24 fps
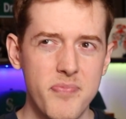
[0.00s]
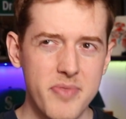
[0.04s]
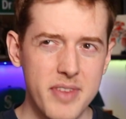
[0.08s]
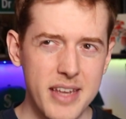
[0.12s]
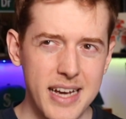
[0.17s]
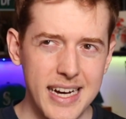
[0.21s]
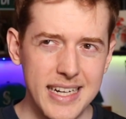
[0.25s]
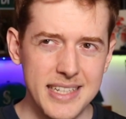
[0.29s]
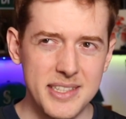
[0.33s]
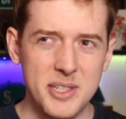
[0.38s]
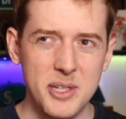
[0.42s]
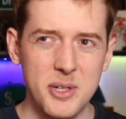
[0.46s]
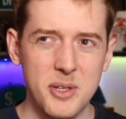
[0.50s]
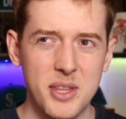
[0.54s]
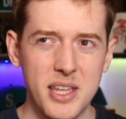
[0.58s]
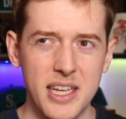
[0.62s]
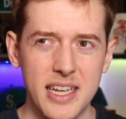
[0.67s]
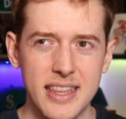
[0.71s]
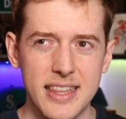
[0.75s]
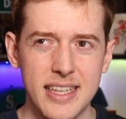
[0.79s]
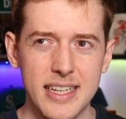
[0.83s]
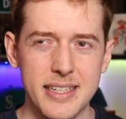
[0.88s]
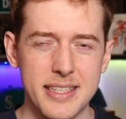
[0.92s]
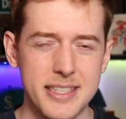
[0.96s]
I do
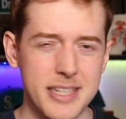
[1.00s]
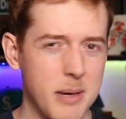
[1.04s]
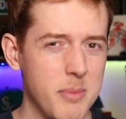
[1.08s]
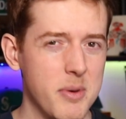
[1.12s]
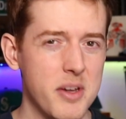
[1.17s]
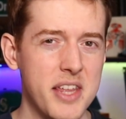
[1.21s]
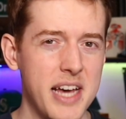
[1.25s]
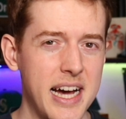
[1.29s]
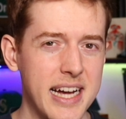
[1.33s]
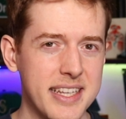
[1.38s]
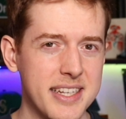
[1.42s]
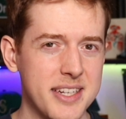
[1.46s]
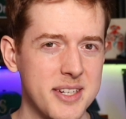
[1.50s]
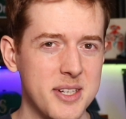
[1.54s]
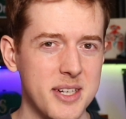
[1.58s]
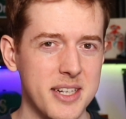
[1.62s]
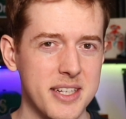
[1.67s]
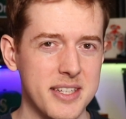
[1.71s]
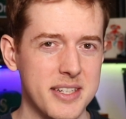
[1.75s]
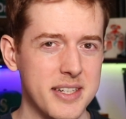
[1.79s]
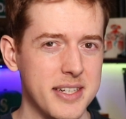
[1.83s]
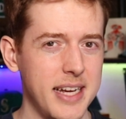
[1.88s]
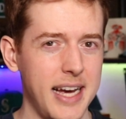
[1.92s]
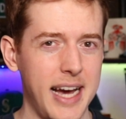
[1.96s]
think that some of that's
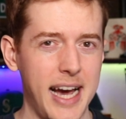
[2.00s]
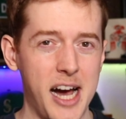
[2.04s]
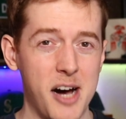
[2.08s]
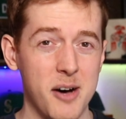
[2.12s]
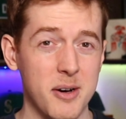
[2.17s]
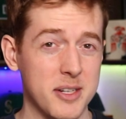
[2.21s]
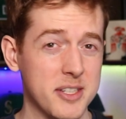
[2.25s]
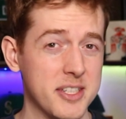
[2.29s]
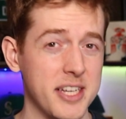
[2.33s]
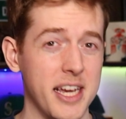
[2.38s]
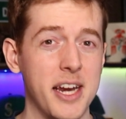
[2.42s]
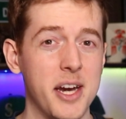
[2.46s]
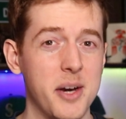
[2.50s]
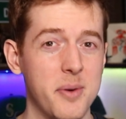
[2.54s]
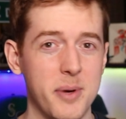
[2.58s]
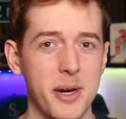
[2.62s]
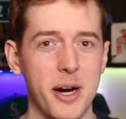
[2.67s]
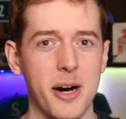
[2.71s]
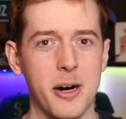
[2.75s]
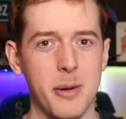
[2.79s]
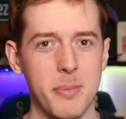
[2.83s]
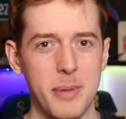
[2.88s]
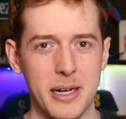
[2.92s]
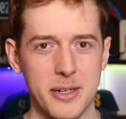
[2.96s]
just how excited we
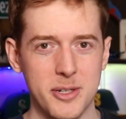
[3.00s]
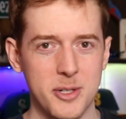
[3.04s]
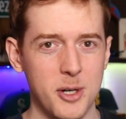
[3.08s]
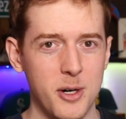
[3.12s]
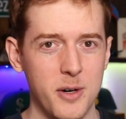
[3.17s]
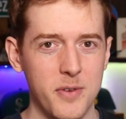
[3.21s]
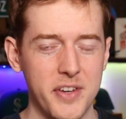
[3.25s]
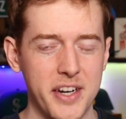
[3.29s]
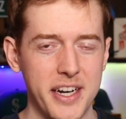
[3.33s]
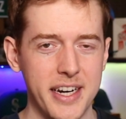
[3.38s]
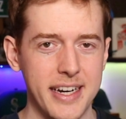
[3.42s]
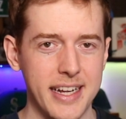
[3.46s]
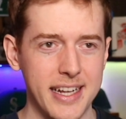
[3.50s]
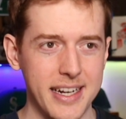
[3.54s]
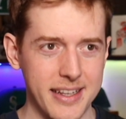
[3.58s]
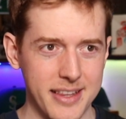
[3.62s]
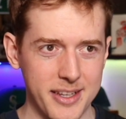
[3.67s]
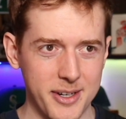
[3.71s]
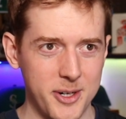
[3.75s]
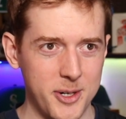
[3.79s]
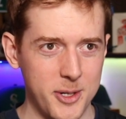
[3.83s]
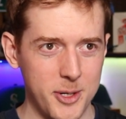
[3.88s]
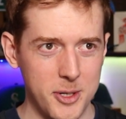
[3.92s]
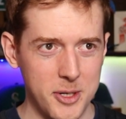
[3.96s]
are about Tolvanen and
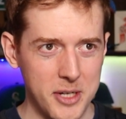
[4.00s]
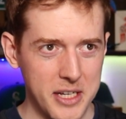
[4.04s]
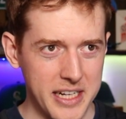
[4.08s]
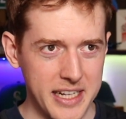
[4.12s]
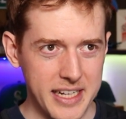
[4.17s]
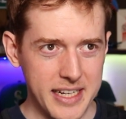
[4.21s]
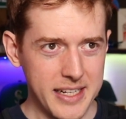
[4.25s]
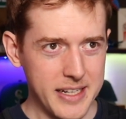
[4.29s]
the whole